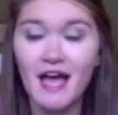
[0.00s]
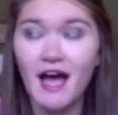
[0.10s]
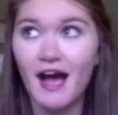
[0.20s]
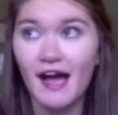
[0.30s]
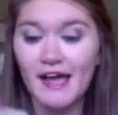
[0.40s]

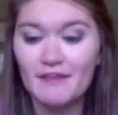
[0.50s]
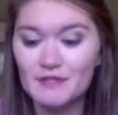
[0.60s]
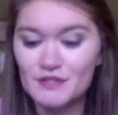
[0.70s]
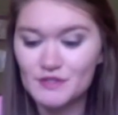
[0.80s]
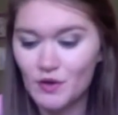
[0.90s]
I have
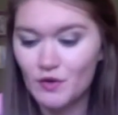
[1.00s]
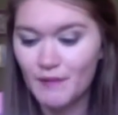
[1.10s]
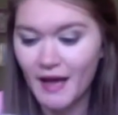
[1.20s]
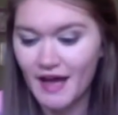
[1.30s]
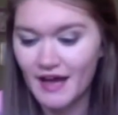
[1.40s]
been so
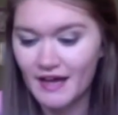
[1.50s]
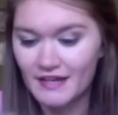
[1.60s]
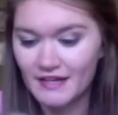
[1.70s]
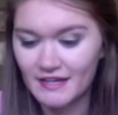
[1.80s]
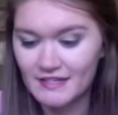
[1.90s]

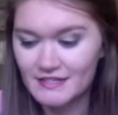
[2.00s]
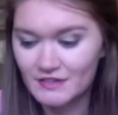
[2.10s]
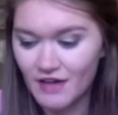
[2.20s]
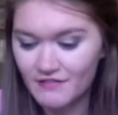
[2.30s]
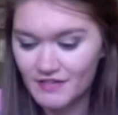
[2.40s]
bad, and I
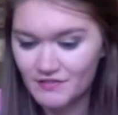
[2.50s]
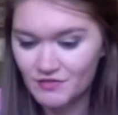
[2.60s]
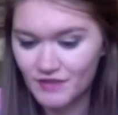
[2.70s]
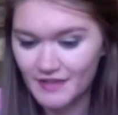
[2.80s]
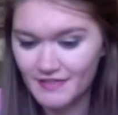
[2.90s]
still haven't
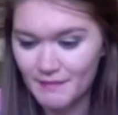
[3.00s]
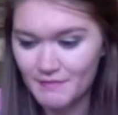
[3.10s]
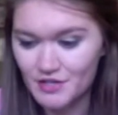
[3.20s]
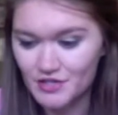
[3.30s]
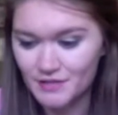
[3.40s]
even read that
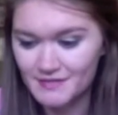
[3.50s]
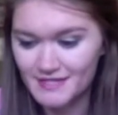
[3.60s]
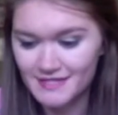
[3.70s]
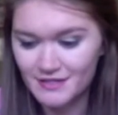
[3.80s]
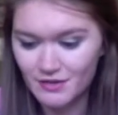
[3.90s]
much.
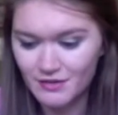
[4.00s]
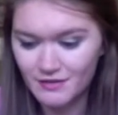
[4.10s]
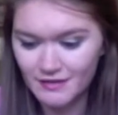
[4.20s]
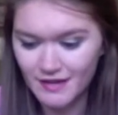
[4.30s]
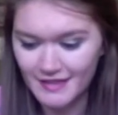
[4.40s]

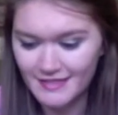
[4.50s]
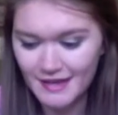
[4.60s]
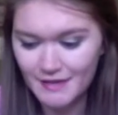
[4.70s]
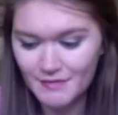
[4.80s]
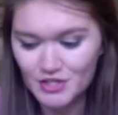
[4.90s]
I
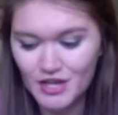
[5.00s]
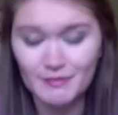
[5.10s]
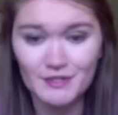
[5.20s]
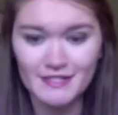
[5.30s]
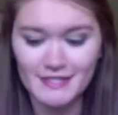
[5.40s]
think I'm on
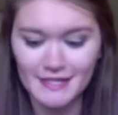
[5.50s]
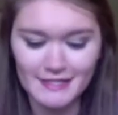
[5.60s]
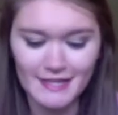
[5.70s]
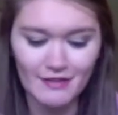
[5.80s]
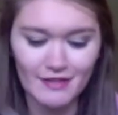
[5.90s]
chapter
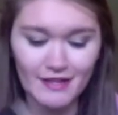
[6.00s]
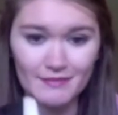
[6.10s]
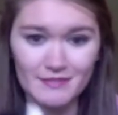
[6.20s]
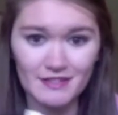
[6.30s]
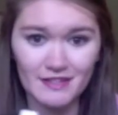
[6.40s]
6 now, like
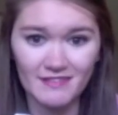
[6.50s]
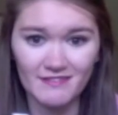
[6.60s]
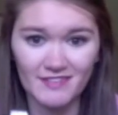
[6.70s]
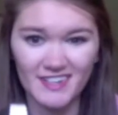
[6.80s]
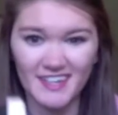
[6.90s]
I'm still at
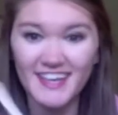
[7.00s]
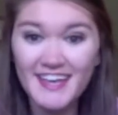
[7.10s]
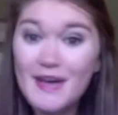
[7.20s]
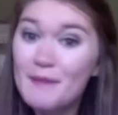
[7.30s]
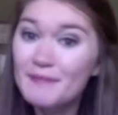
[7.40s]
the very
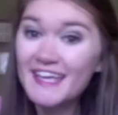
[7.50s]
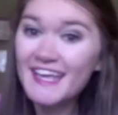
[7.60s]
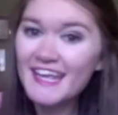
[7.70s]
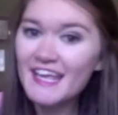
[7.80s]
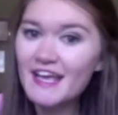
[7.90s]

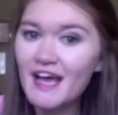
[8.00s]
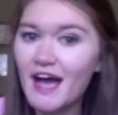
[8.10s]
beginning.